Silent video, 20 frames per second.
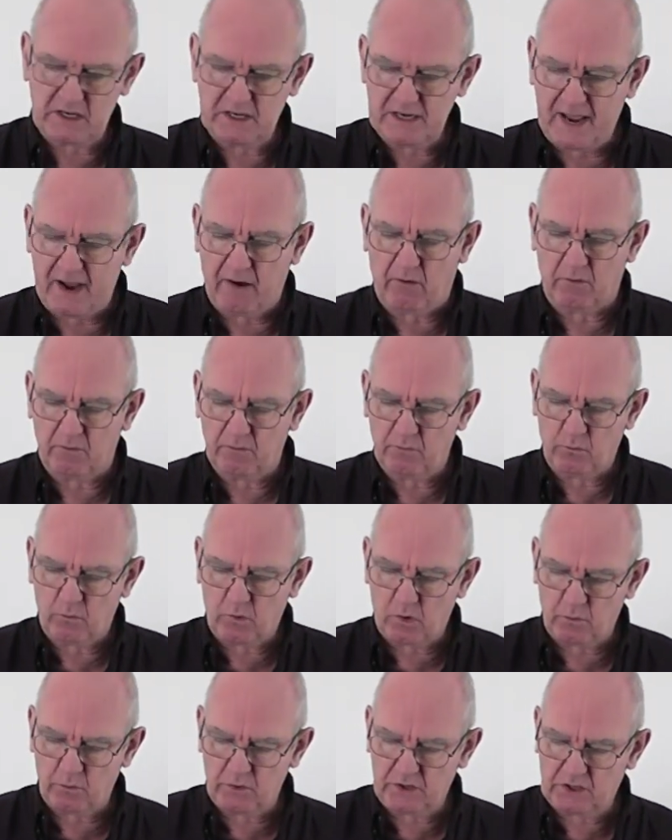Now,
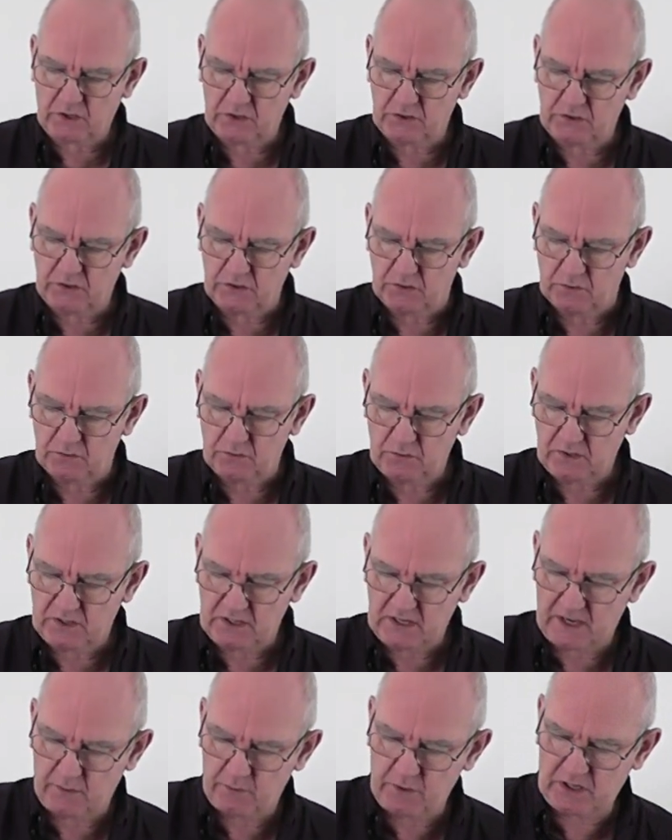what we can do
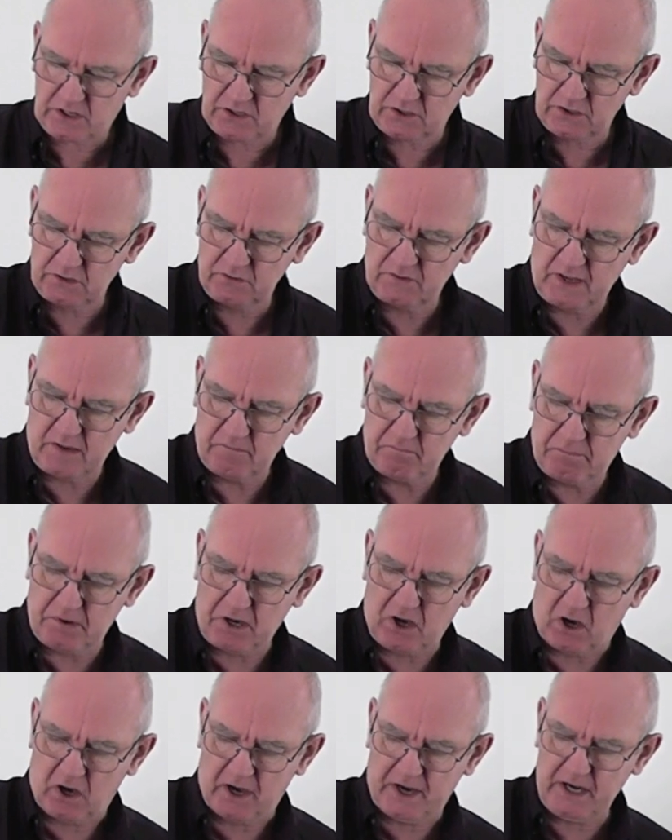that
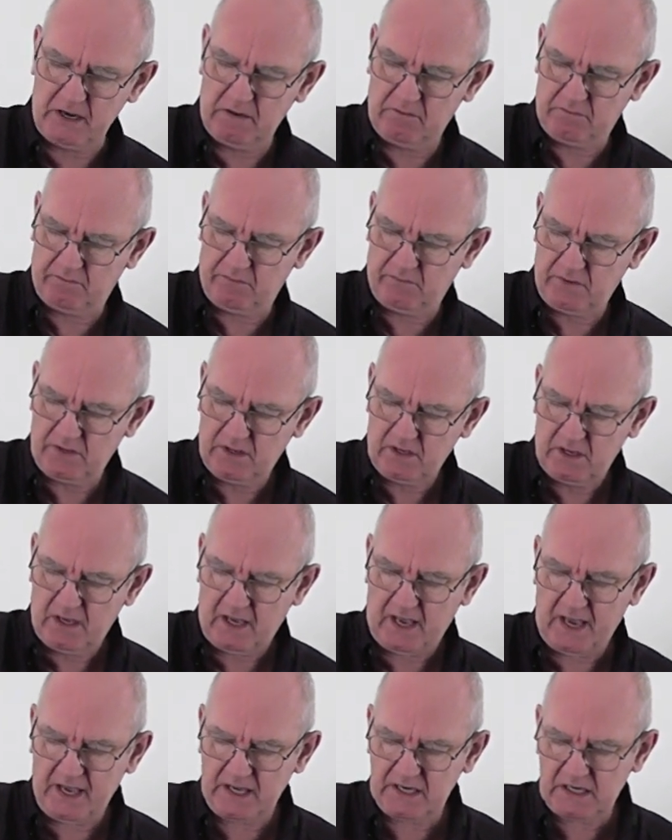by
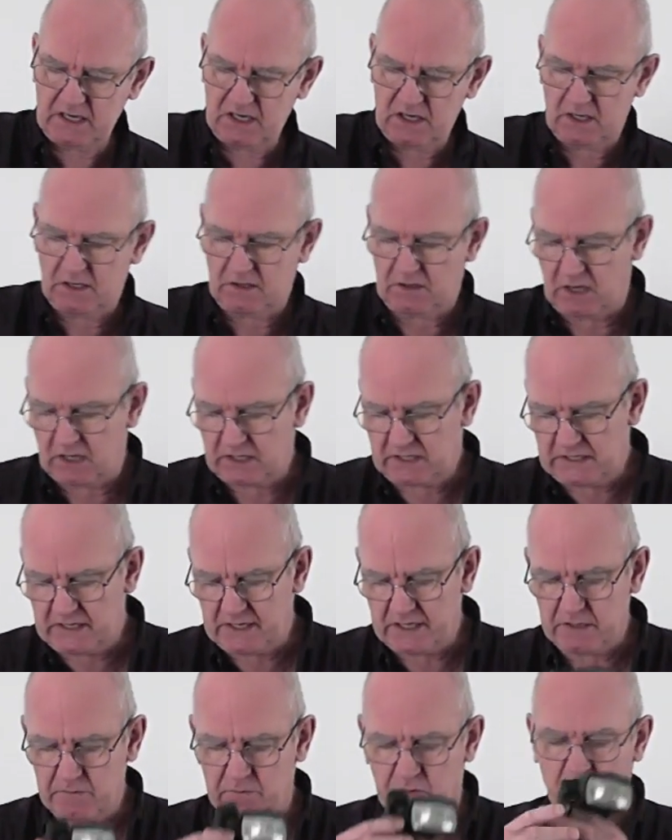adding a
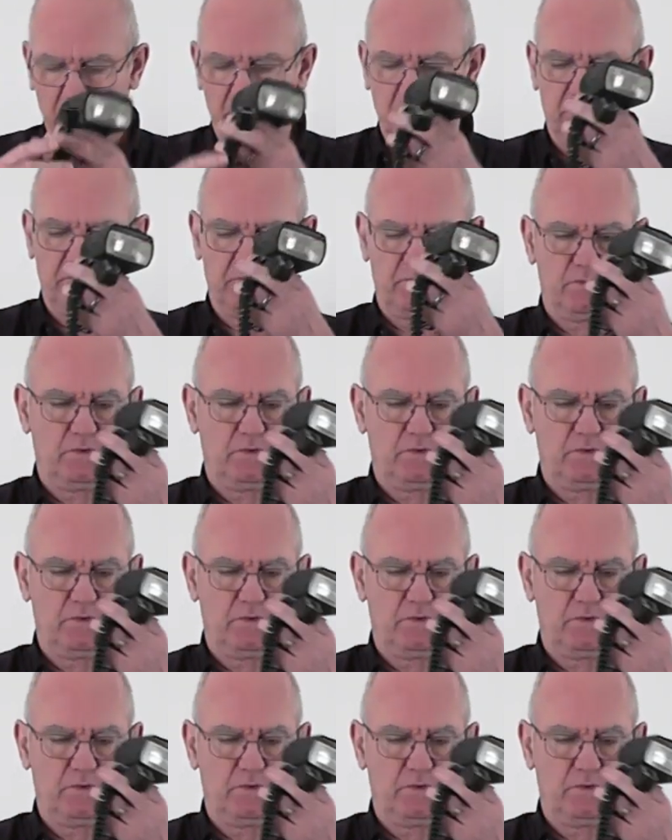cable.